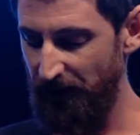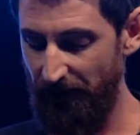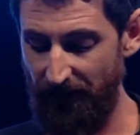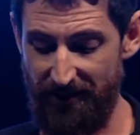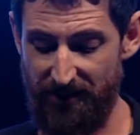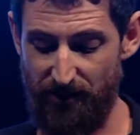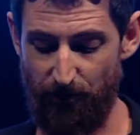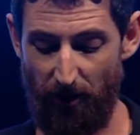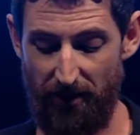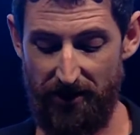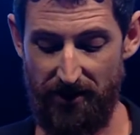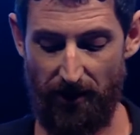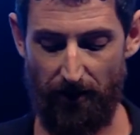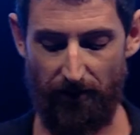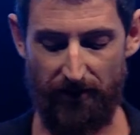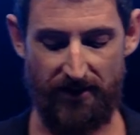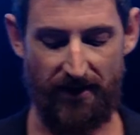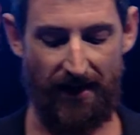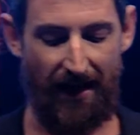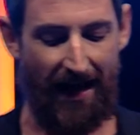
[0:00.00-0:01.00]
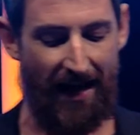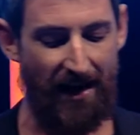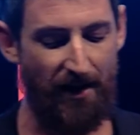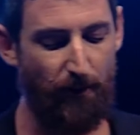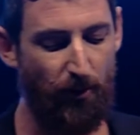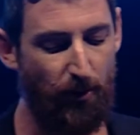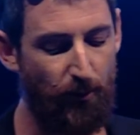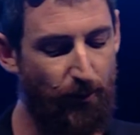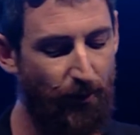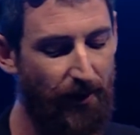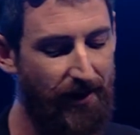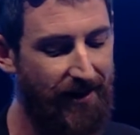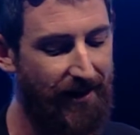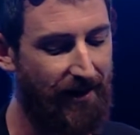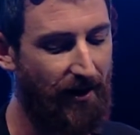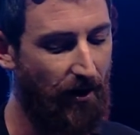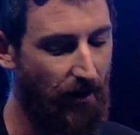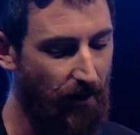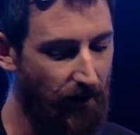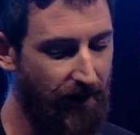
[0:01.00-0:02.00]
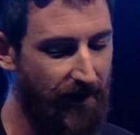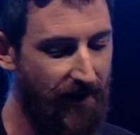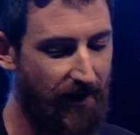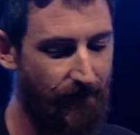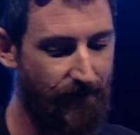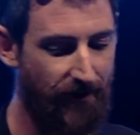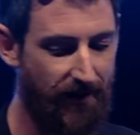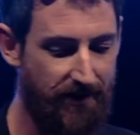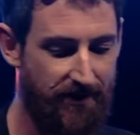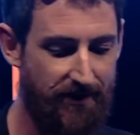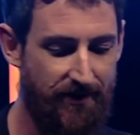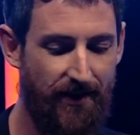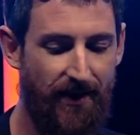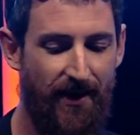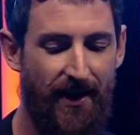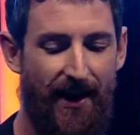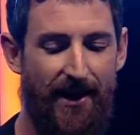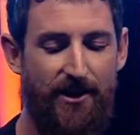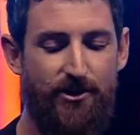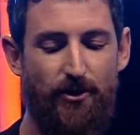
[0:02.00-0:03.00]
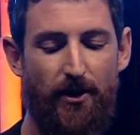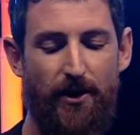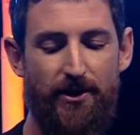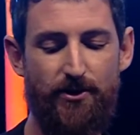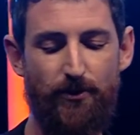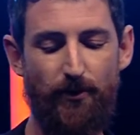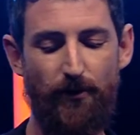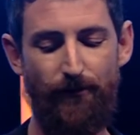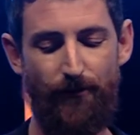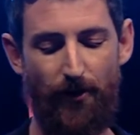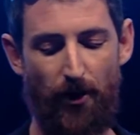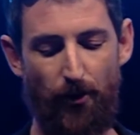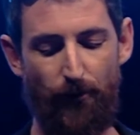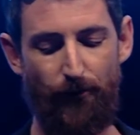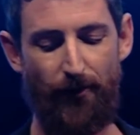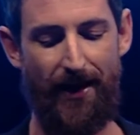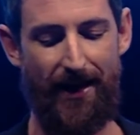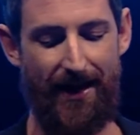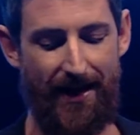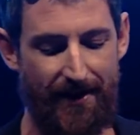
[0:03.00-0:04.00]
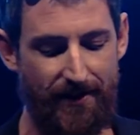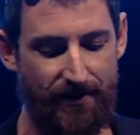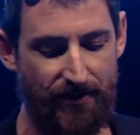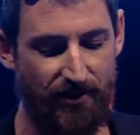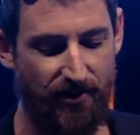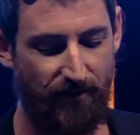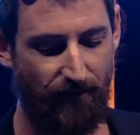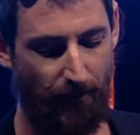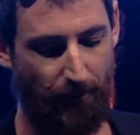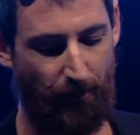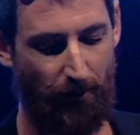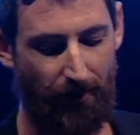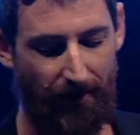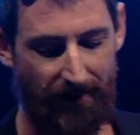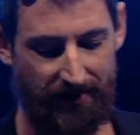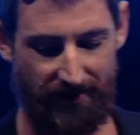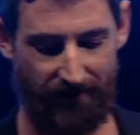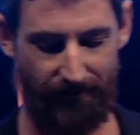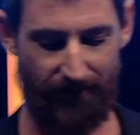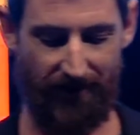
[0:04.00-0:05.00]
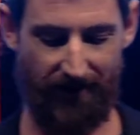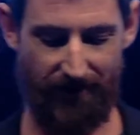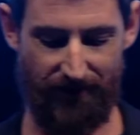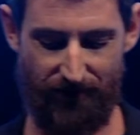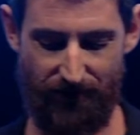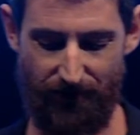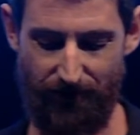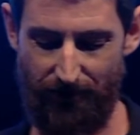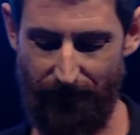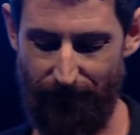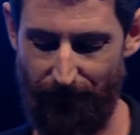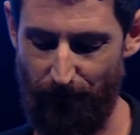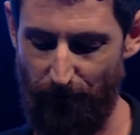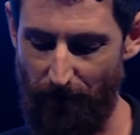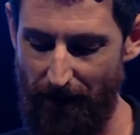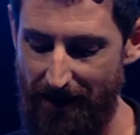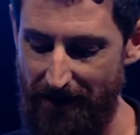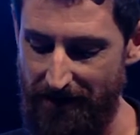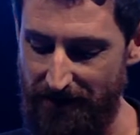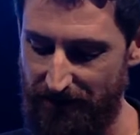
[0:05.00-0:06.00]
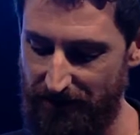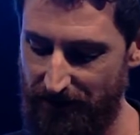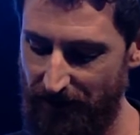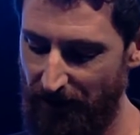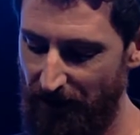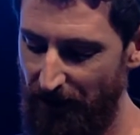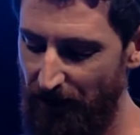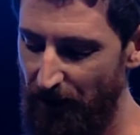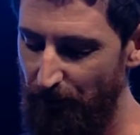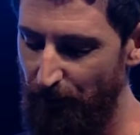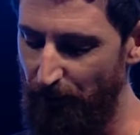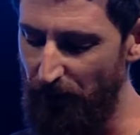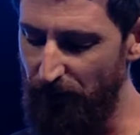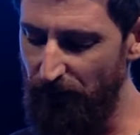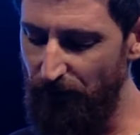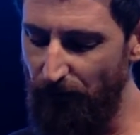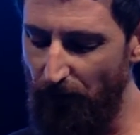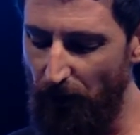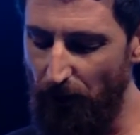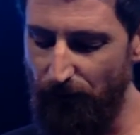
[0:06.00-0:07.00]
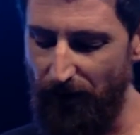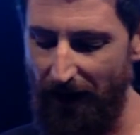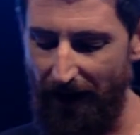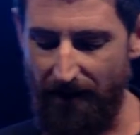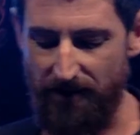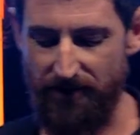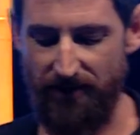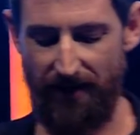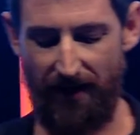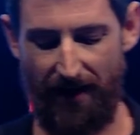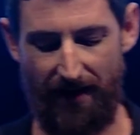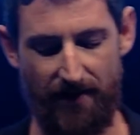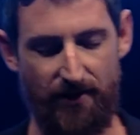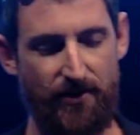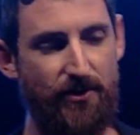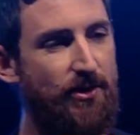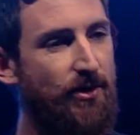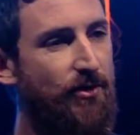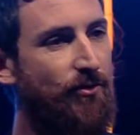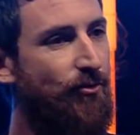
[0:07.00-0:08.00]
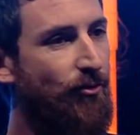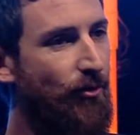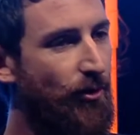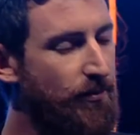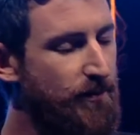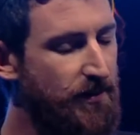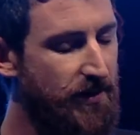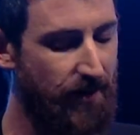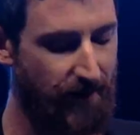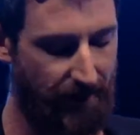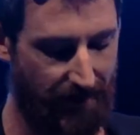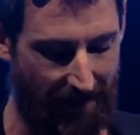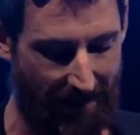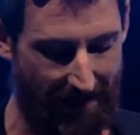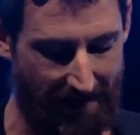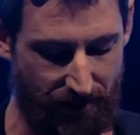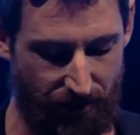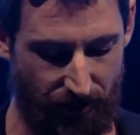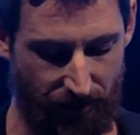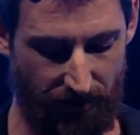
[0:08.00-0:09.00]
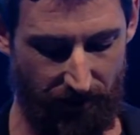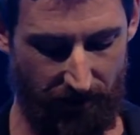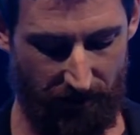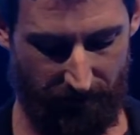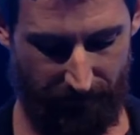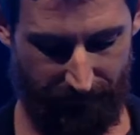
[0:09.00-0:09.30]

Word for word: And this is what he told us. An animal breeder colleague of his had tried to evolve hens for productivity in two different ways. Both involved housing hens in groups in cages